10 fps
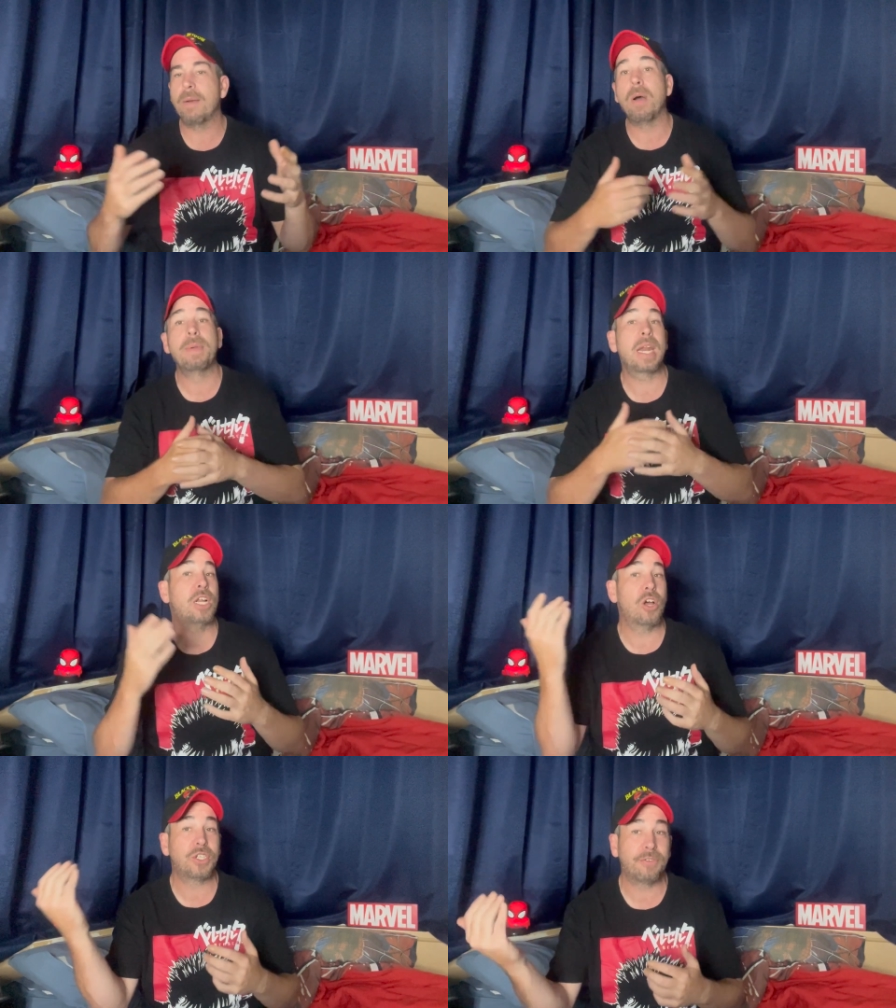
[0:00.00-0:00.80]
I'm getting
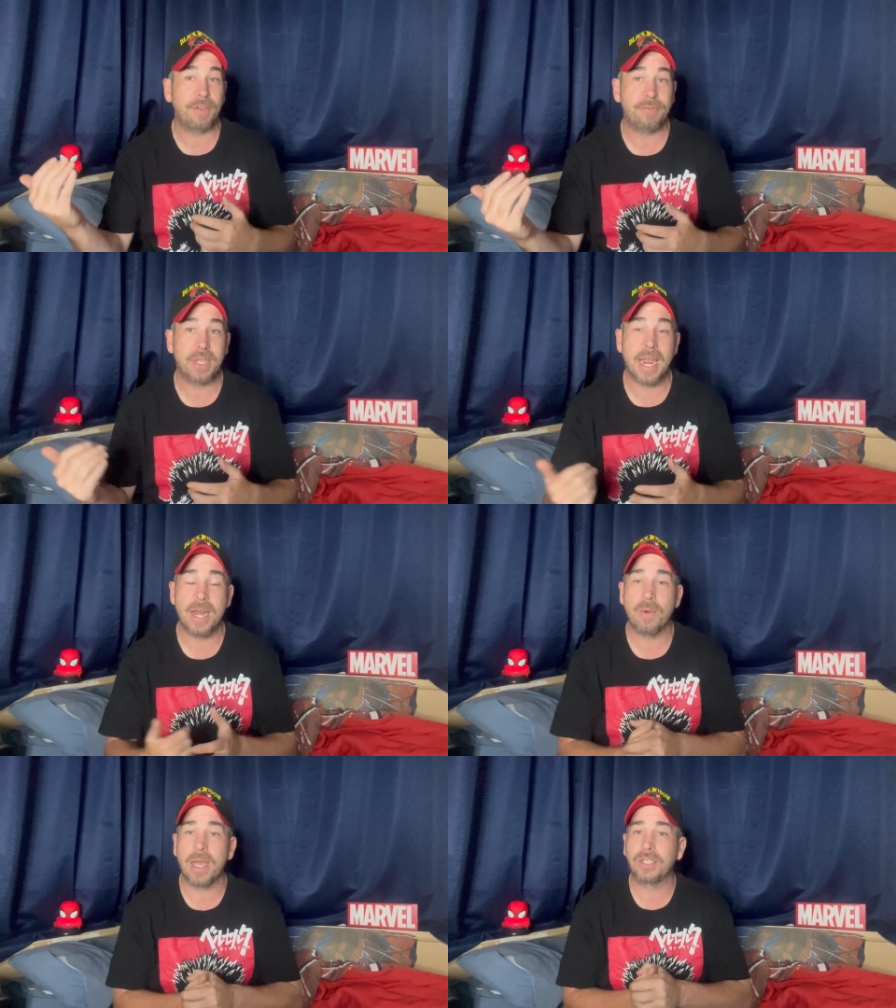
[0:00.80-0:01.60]
close to 50
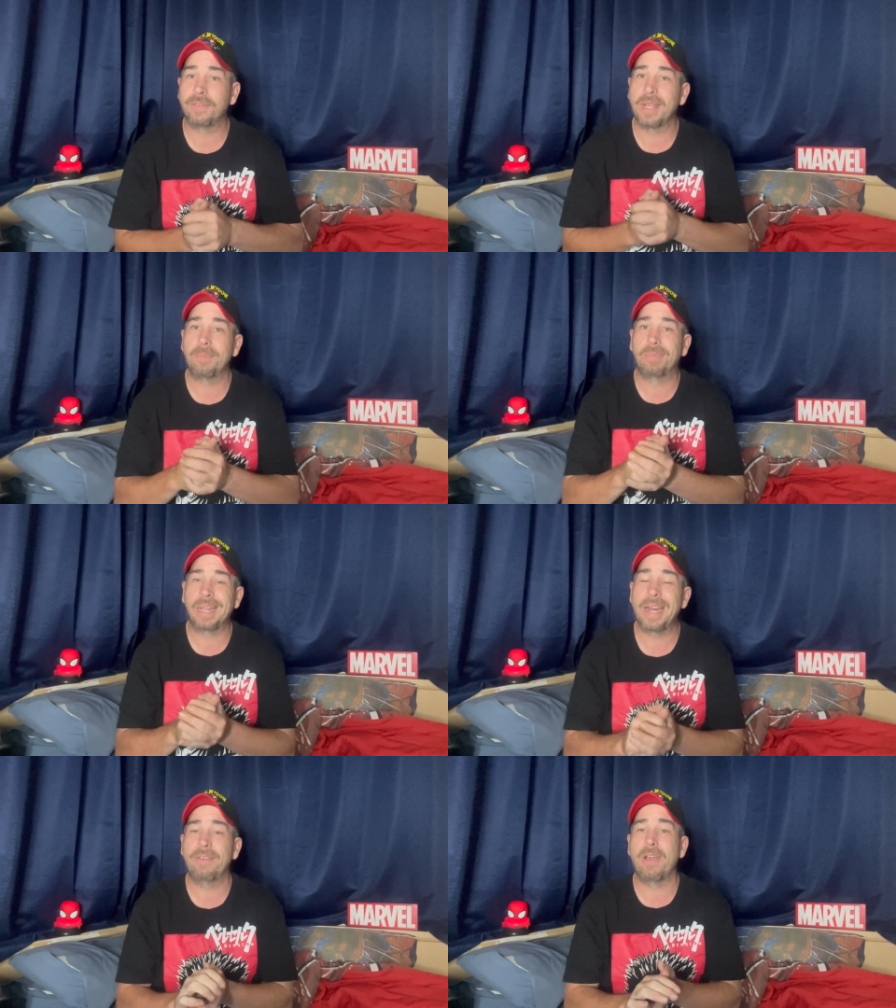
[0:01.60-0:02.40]
anyway, so I've done
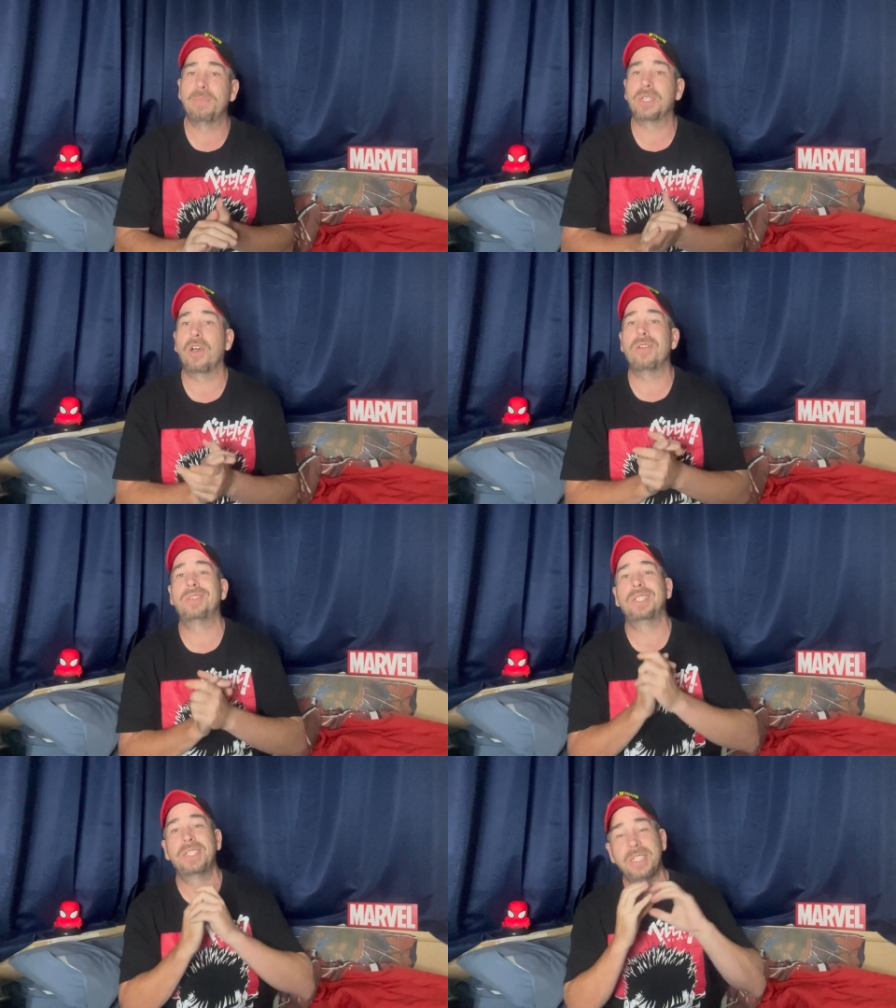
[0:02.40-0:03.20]
plenty of
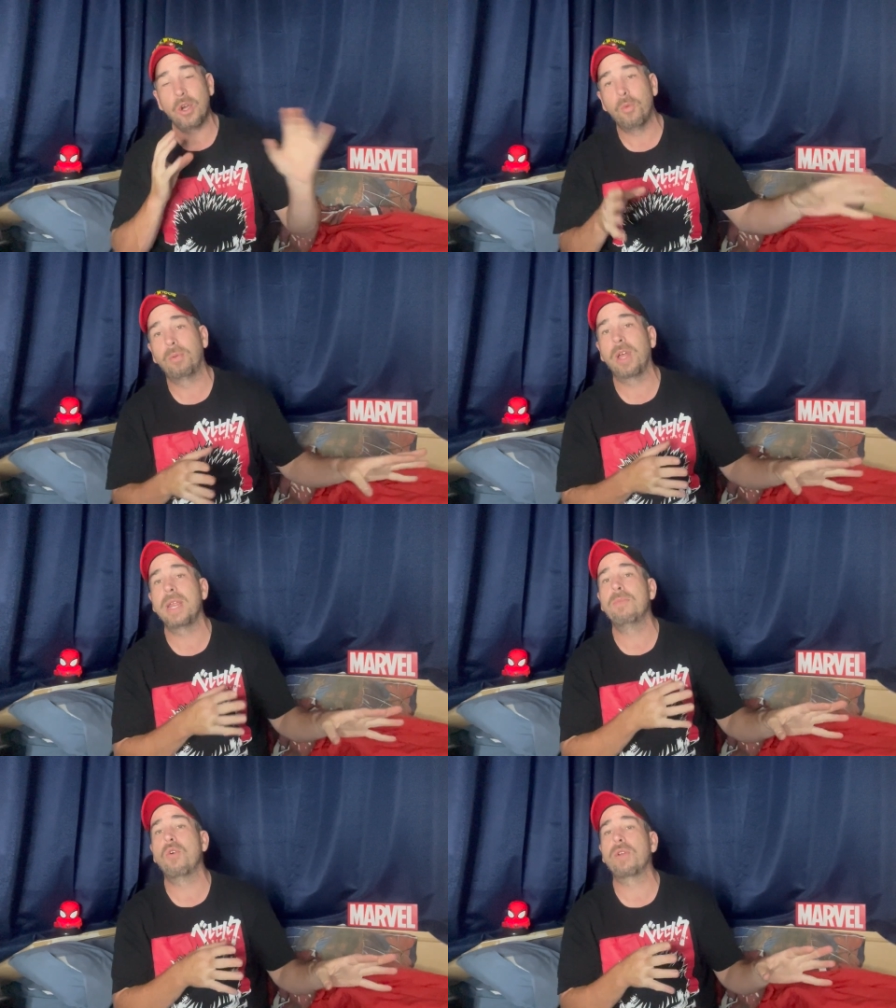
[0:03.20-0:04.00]
episodes, still
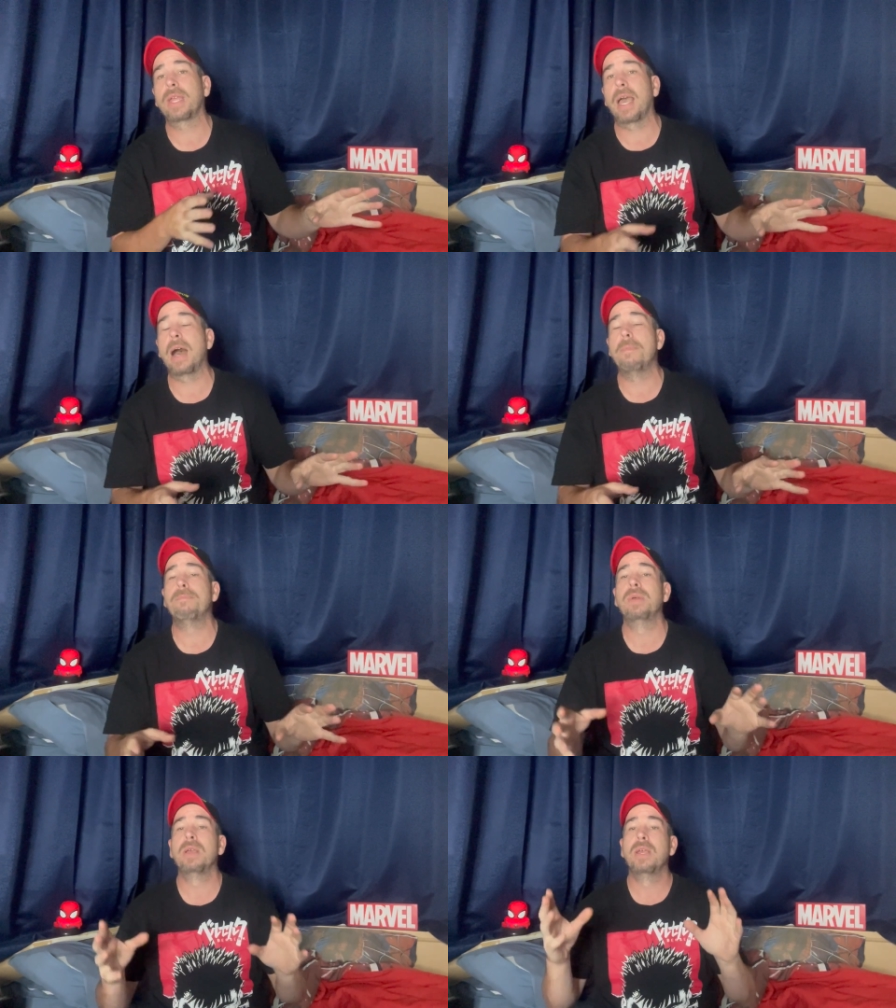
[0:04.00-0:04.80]
plenty more to
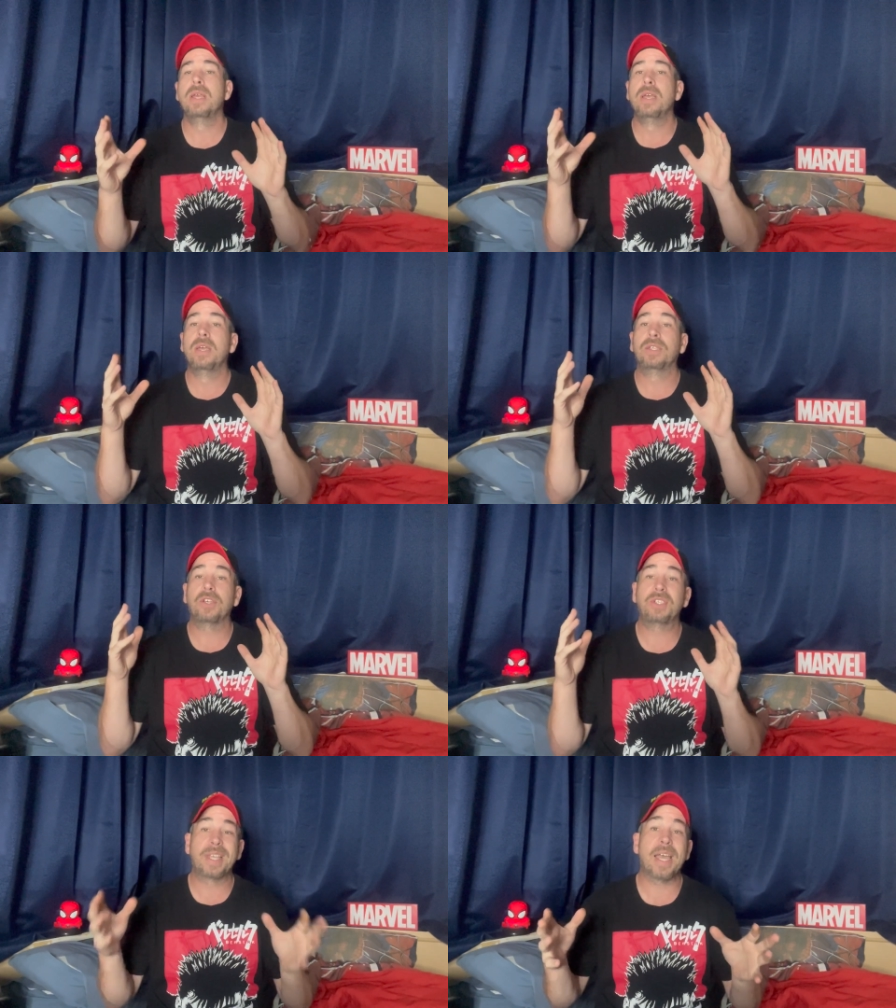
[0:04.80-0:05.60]
come.
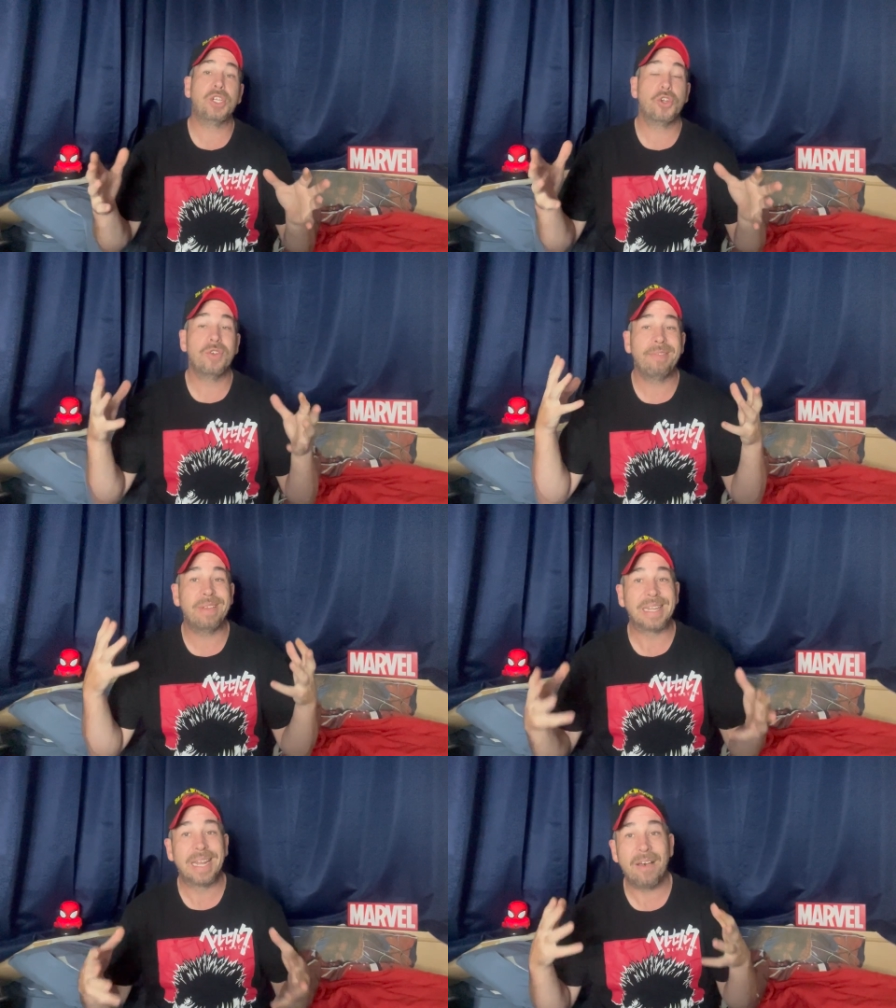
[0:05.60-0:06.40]
So stay tuned if
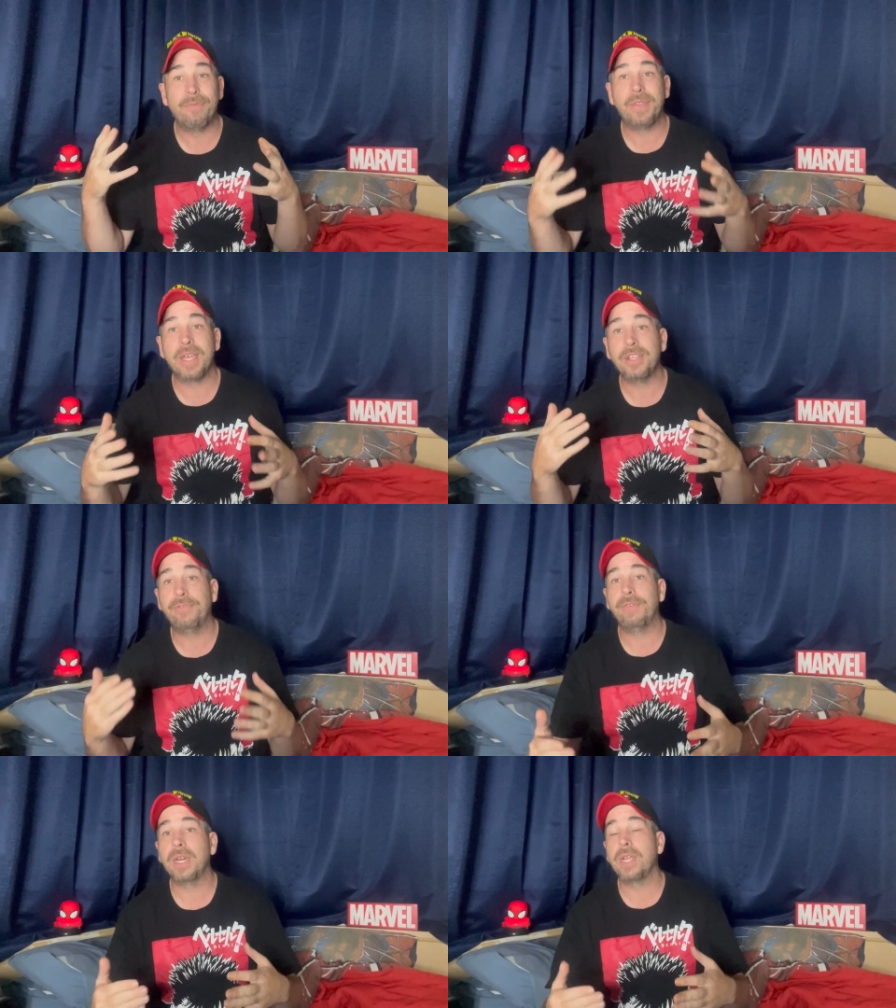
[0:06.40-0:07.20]
you love these
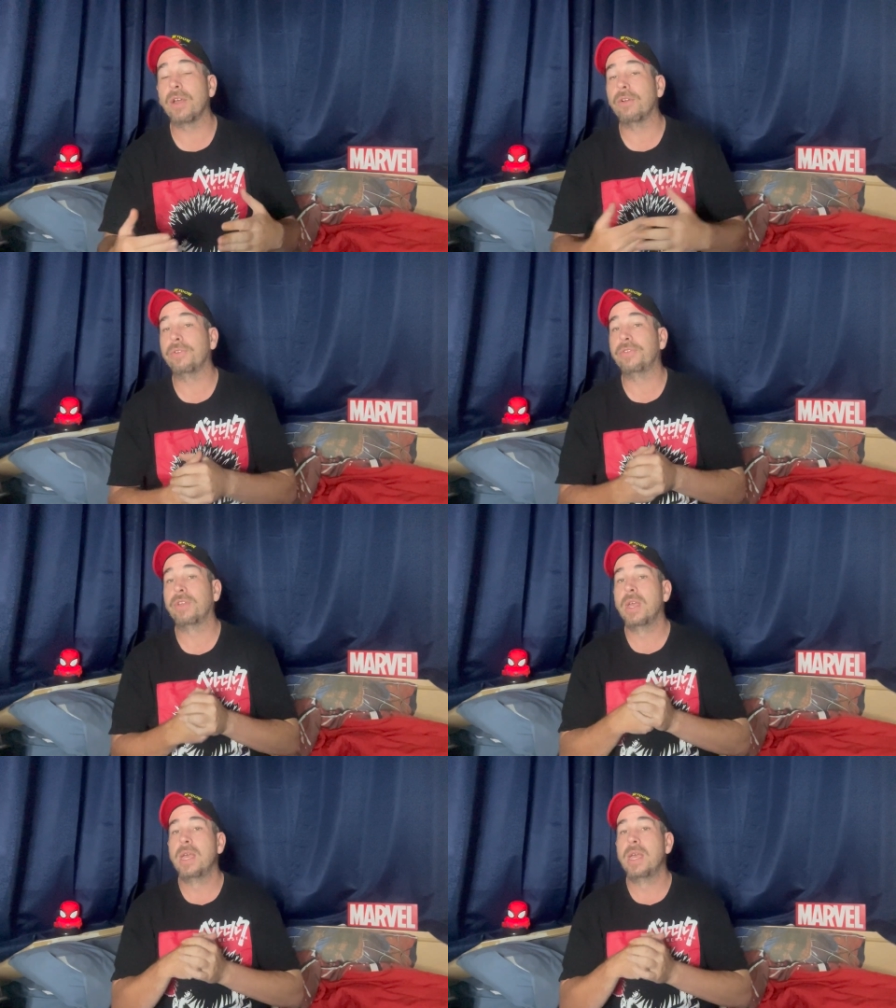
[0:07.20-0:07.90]
videos.